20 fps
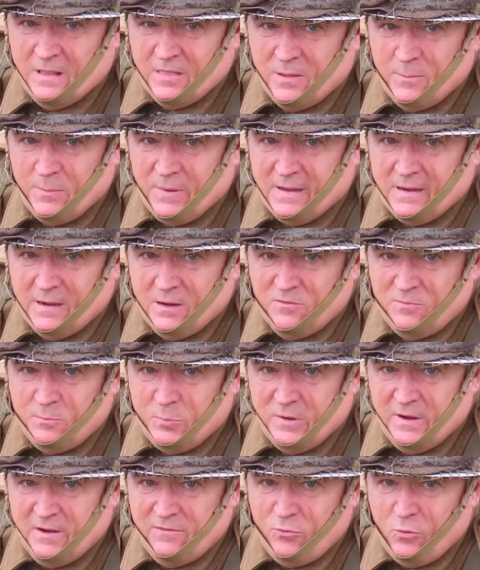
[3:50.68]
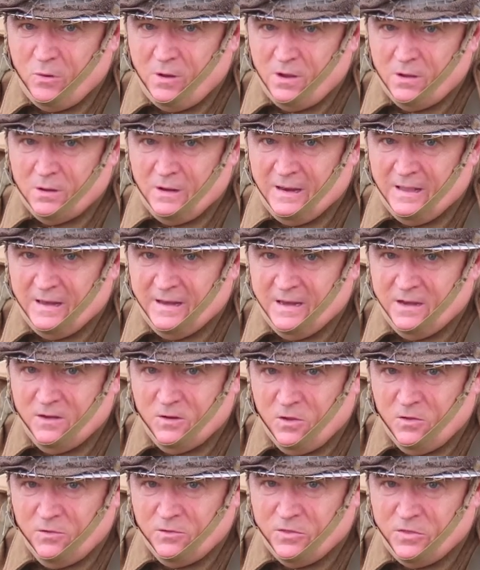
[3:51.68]
the Battle of Brevois Line
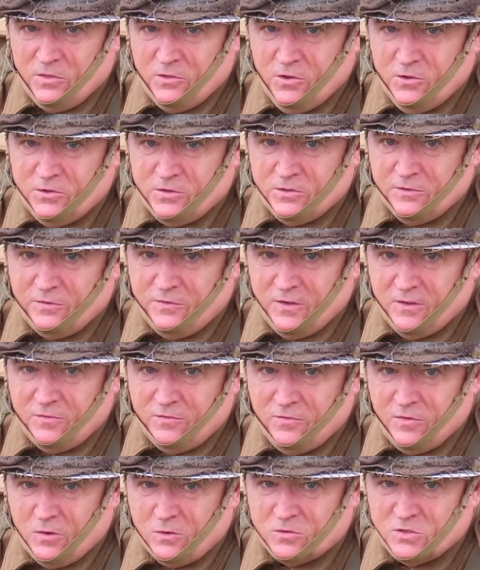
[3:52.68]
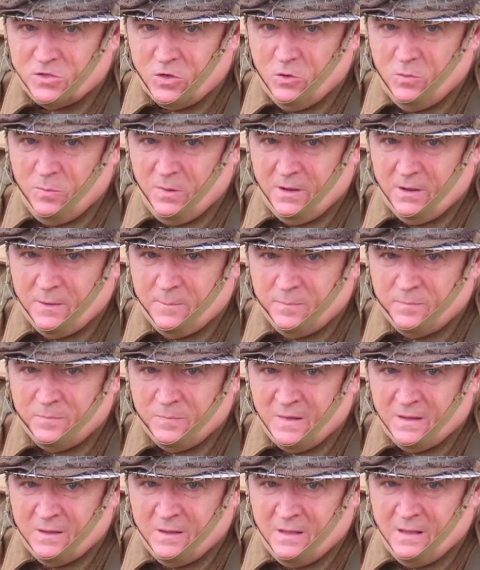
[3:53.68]
on the 3rd to the 5th of October,
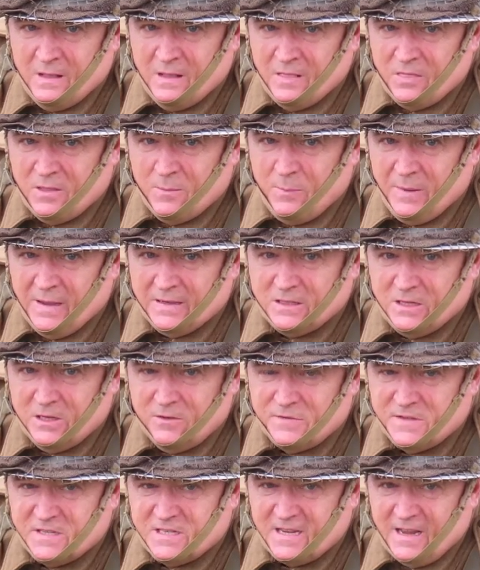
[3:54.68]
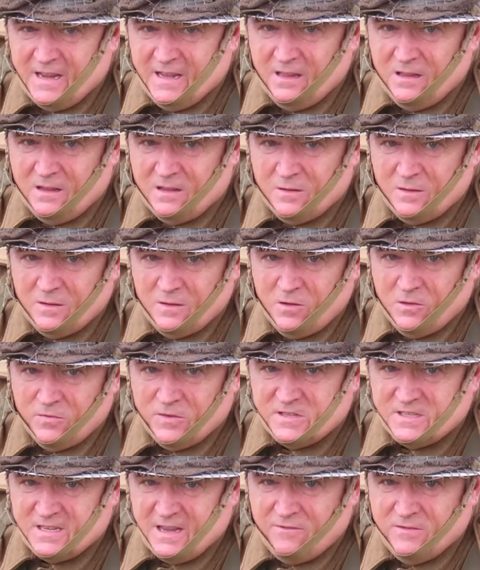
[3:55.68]
the Battle of Celle on
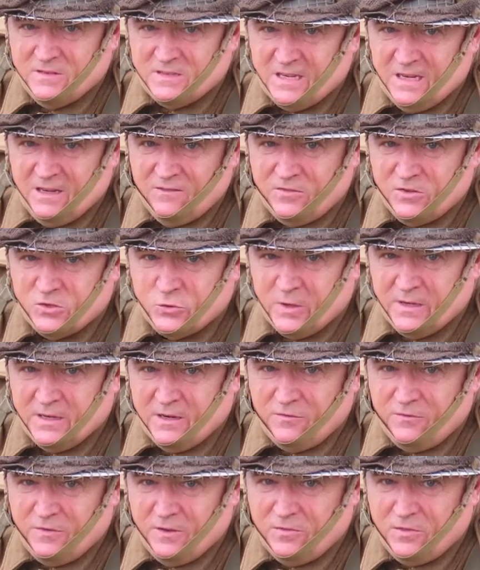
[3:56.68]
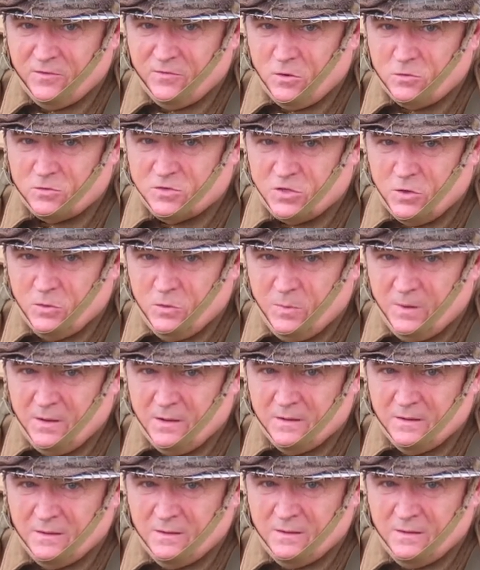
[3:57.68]
the 17th to 25th of October,
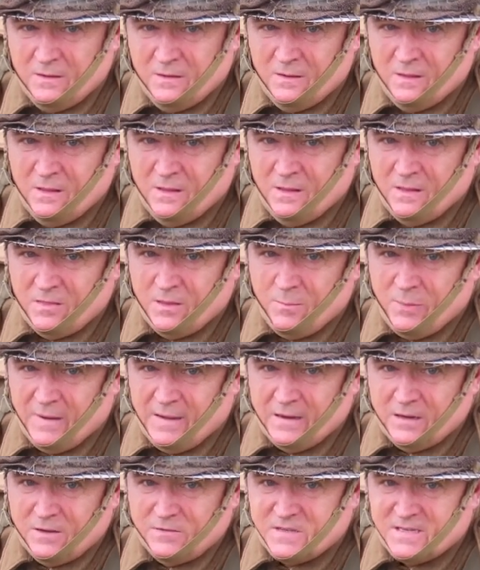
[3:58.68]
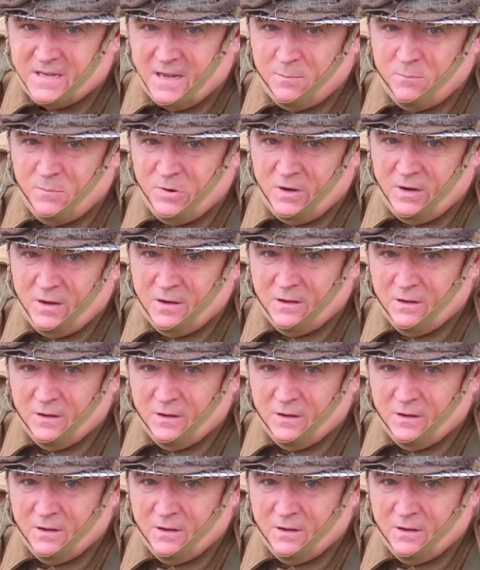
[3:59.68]
the Battle of Sambra,